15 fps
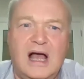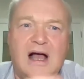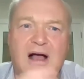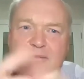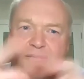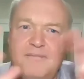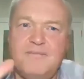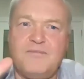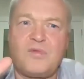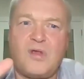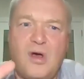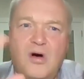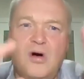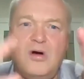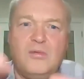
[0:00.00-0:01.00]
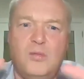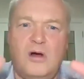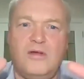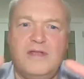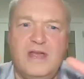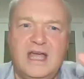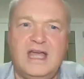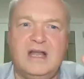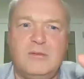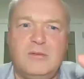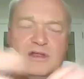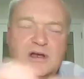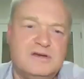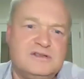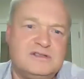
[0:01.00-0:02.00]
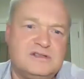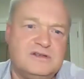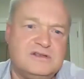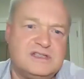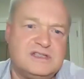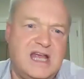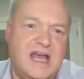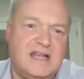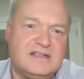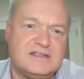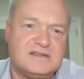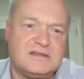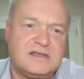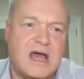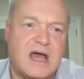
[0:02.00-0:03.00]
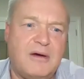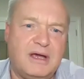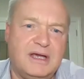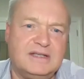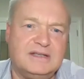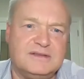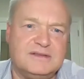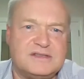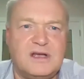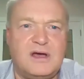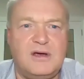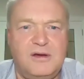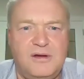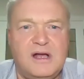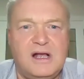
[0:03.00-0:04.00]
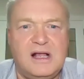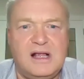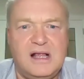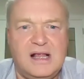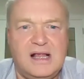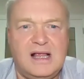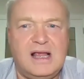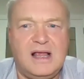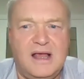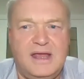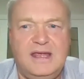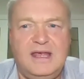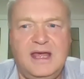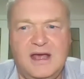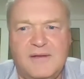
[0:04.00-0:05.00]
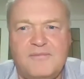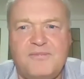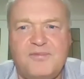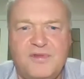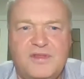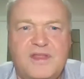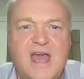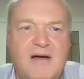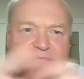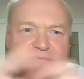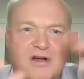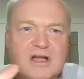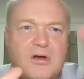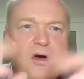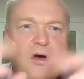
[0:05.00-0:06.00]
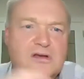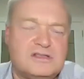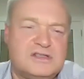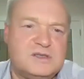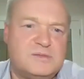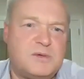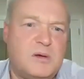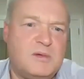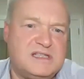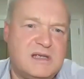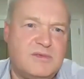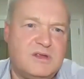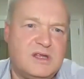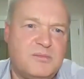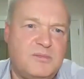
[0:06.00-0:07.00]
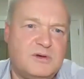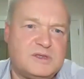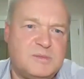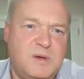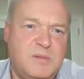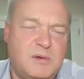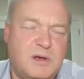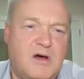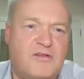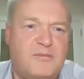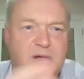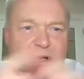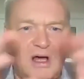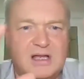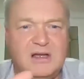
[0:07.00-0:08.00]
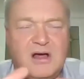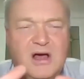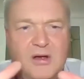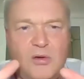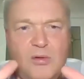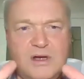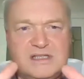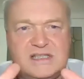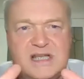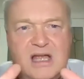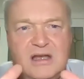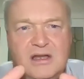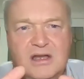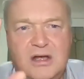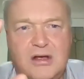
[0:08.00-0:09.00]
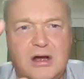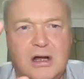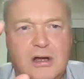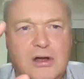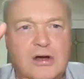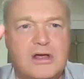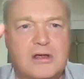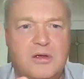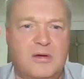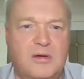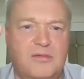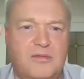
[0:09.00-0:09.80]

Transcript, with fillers: on what they're getting with the lucerne stands going in. So, yeah, the upfront cost is probably something that puts people off. But I always say you got to look at,